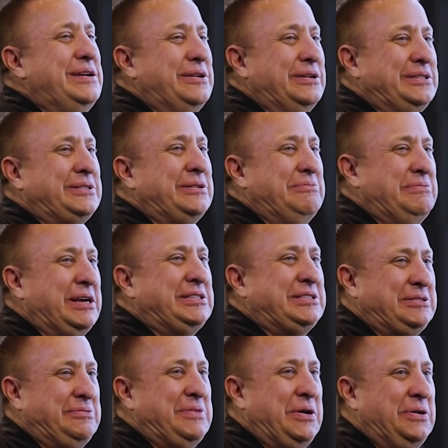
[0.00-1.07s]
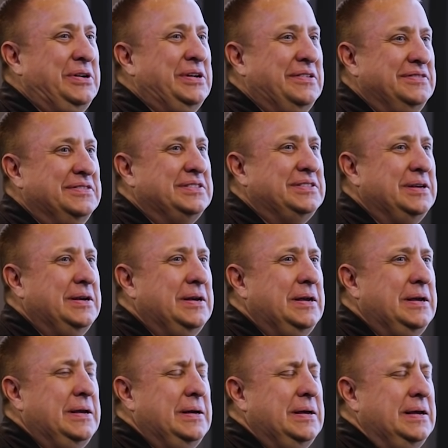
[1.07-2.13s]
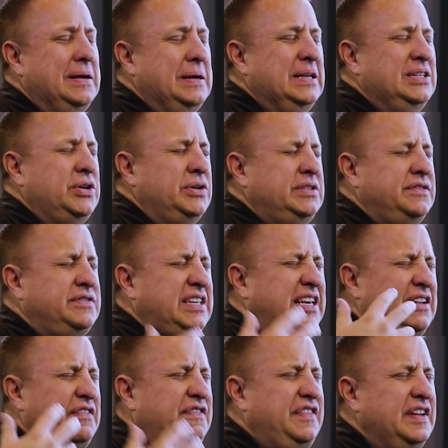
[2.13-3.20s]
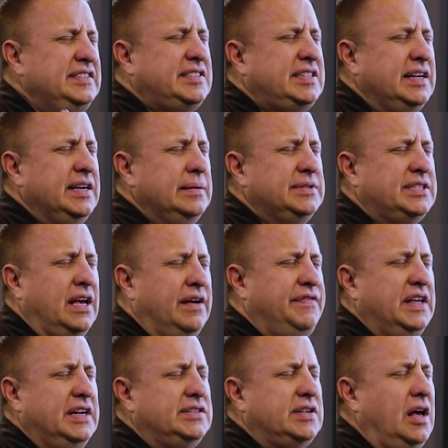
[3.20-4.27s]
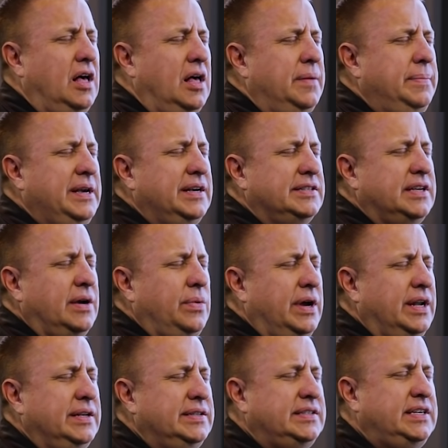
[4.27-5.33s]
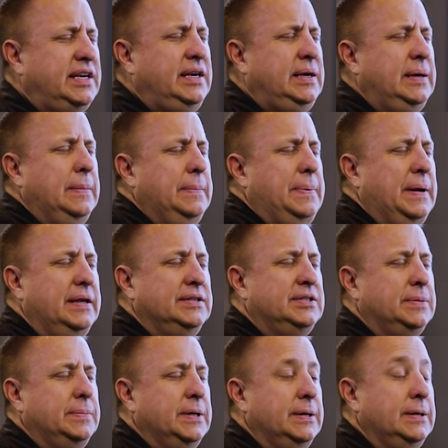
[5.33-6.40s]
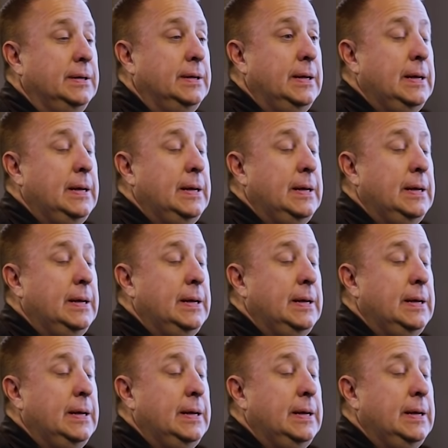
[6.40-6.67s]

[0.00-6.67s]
here is some mixed motives. Joseph's convincing himself that it's all because I want to see Benjamin.